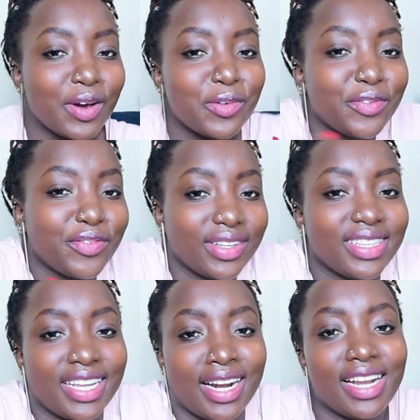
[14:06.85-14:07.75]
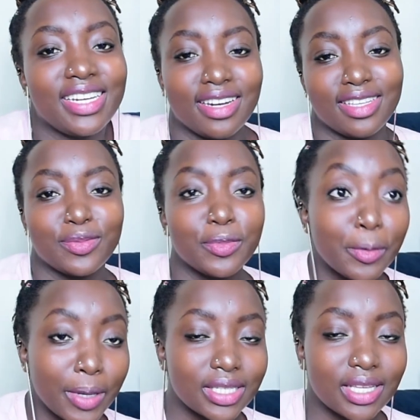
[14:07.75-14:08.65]
I could feel the nerdiness, me
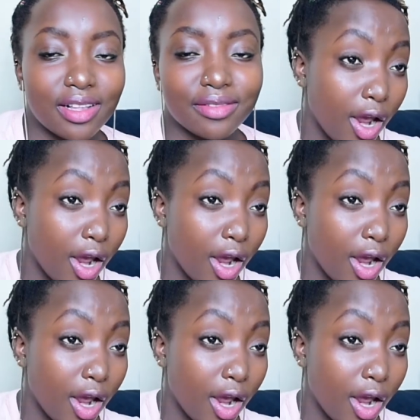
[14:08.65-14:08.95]
myself.